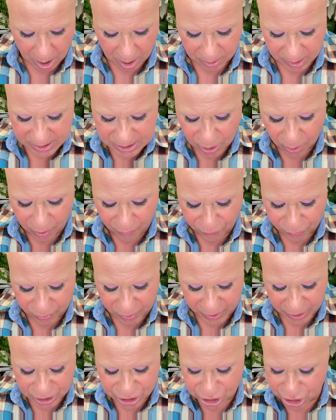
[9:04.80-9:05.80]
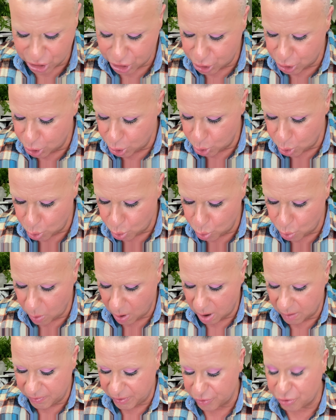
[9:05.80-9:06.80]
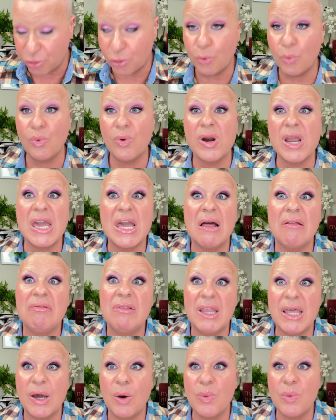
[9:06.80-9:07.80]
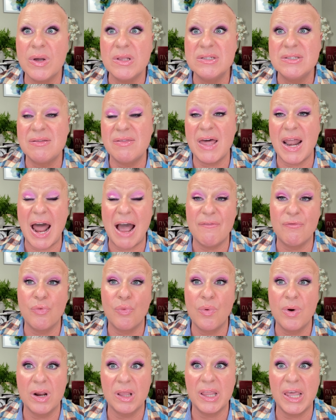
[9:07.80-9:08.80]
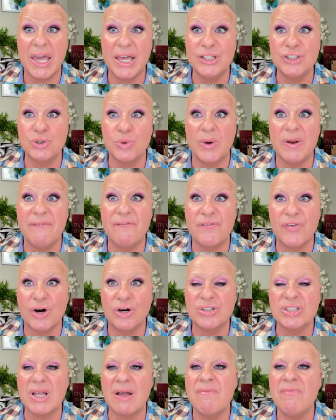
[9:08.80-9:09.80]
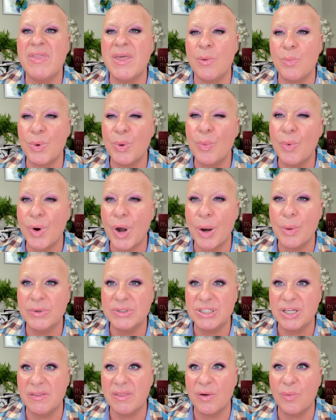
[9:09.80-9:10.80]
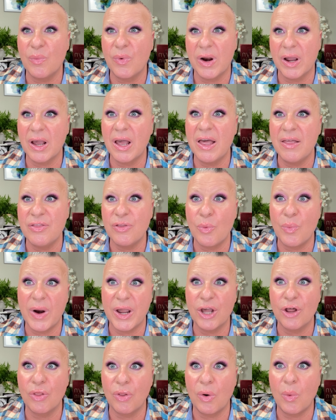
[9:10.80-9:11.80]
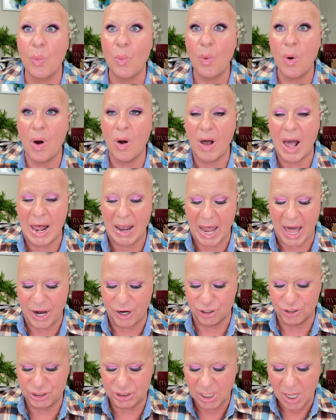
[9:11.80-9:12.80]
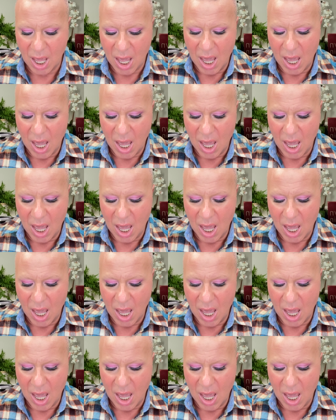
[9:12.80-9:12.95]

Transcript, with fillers: Let's go over the two, the three liquids that I've really enjoyed first, and then we will go into the in the regular eyeliners.